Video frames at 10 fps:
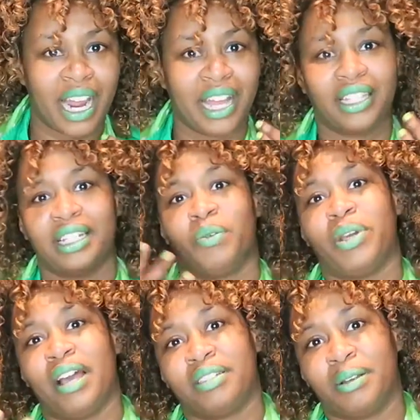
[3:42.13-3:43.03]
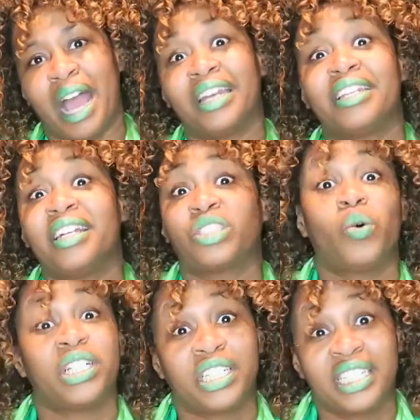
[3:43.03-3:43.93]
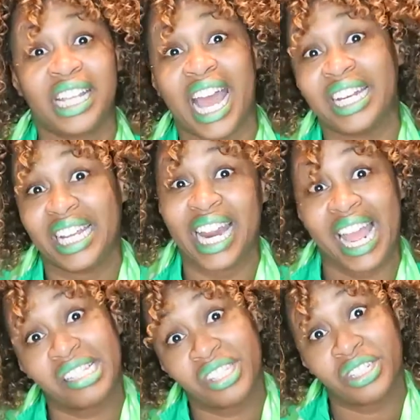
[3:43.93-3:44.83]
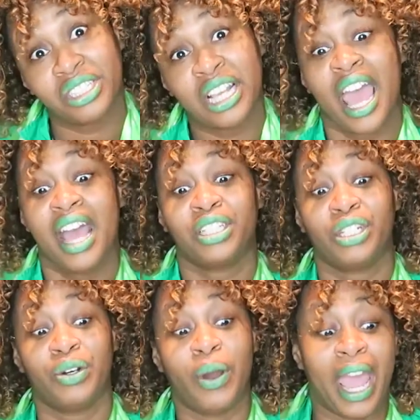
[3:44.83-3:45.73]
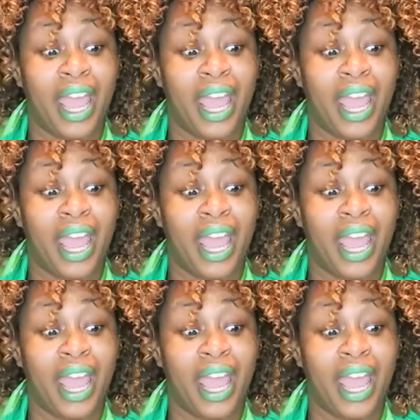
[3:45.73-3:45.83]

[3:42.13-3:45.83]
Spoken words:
I think that we have there's questions that I need answers to,